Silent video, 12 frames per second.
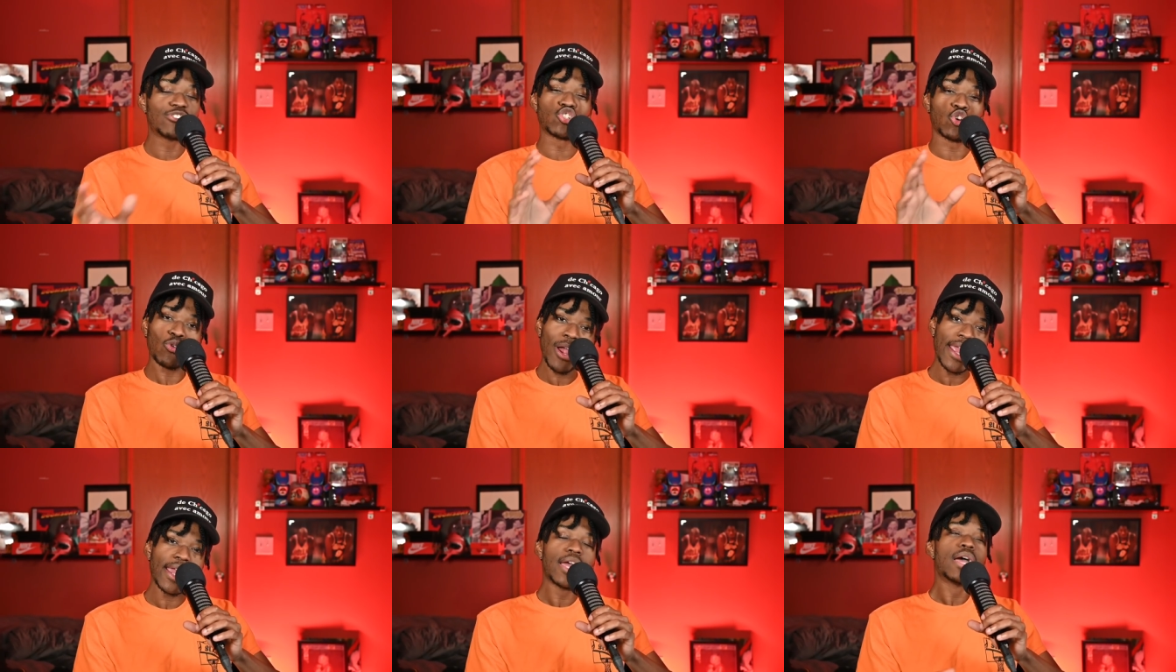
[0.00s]
It's
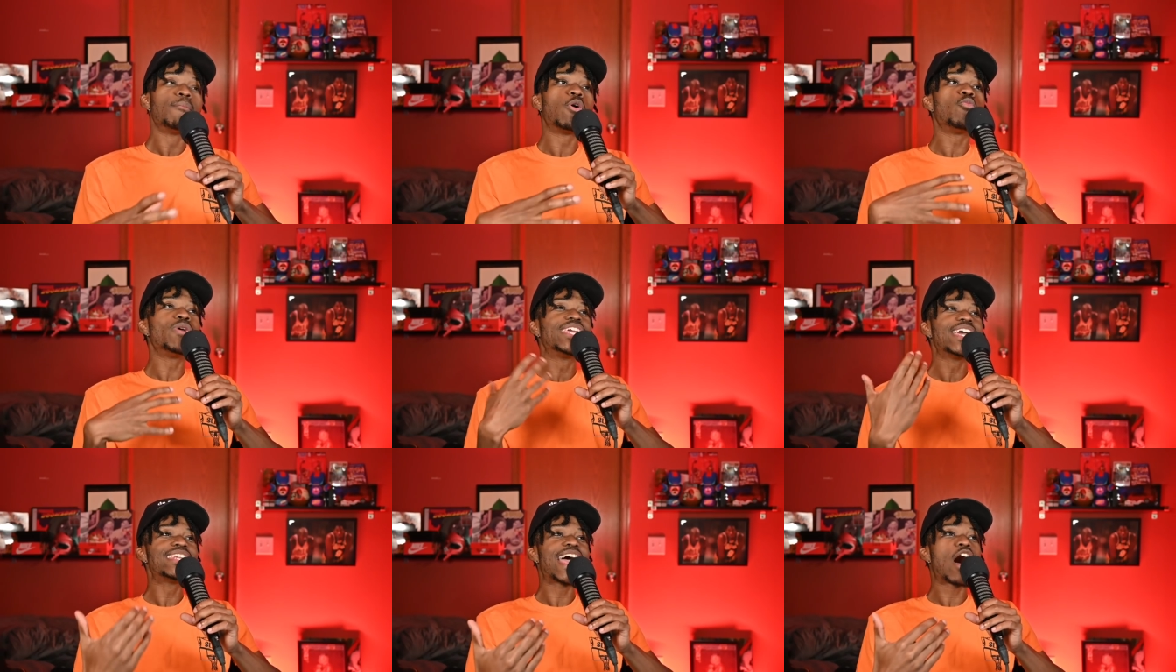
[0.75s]
great, but when we
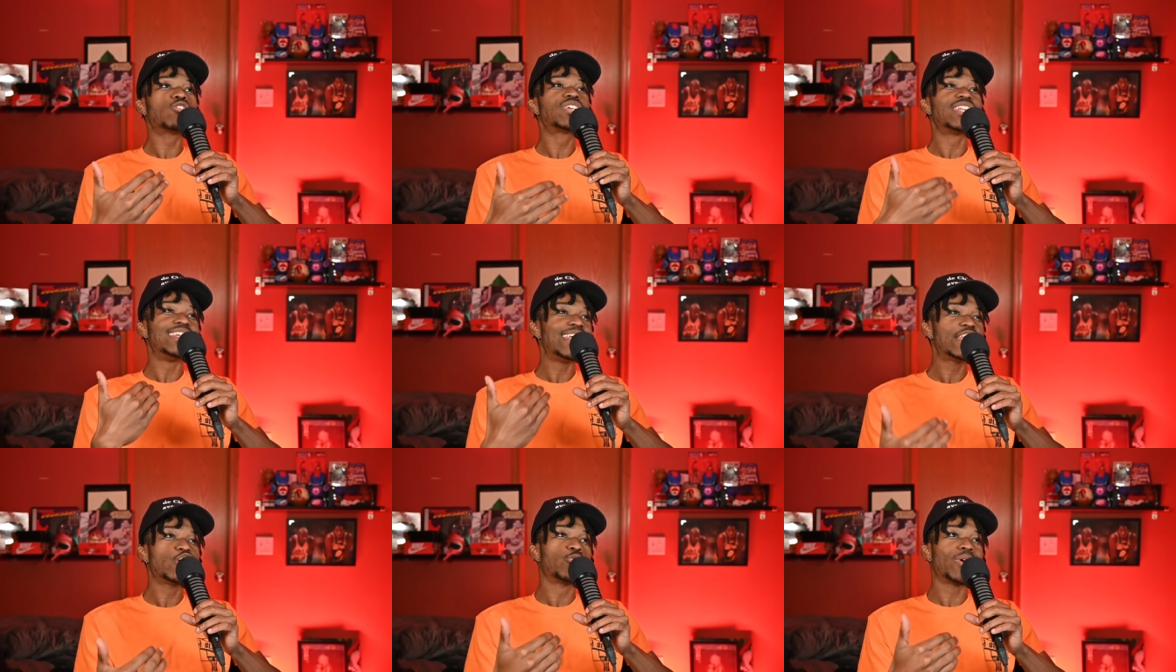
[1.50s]
get down to the
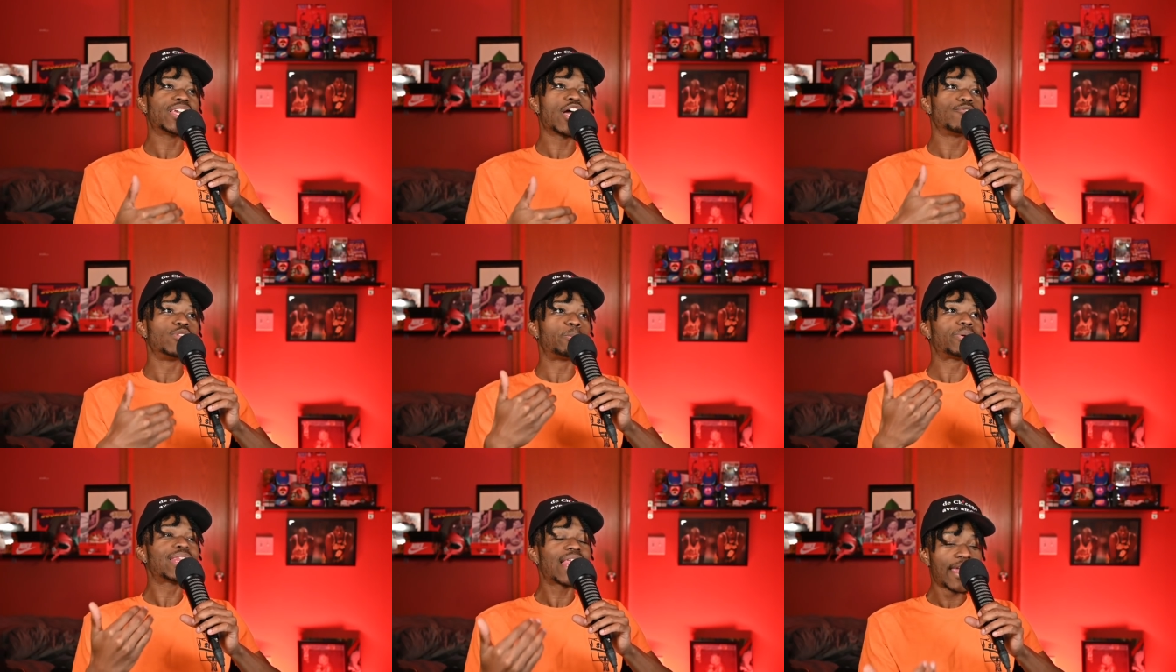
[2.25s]
nitty gritty of the
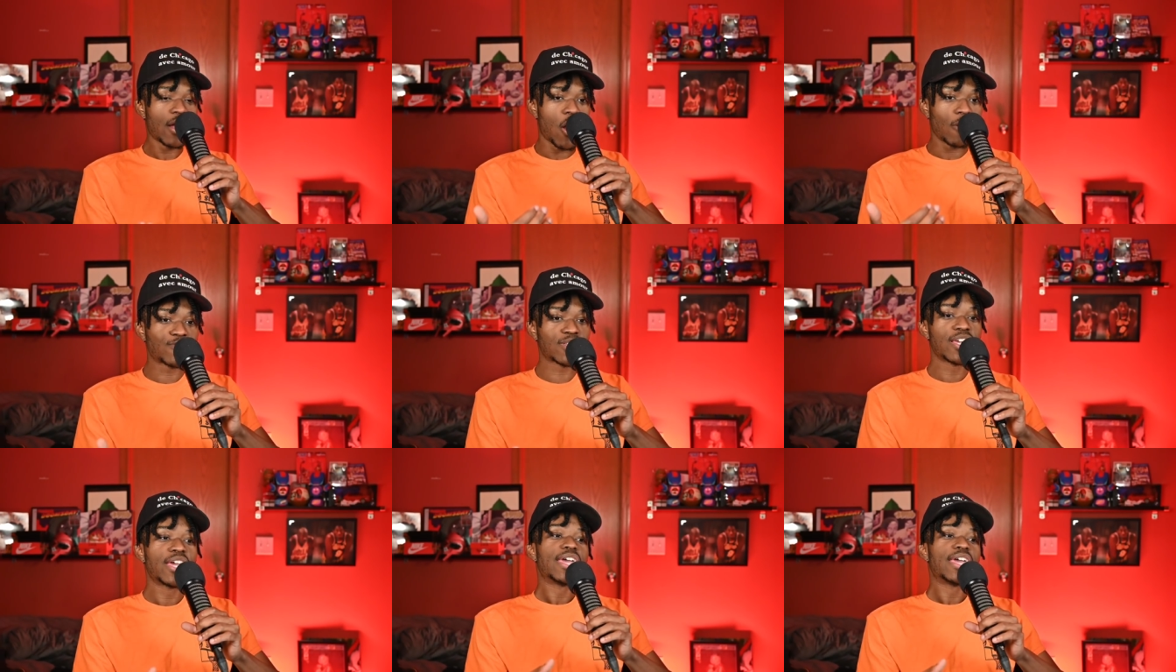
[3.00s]
playoffs,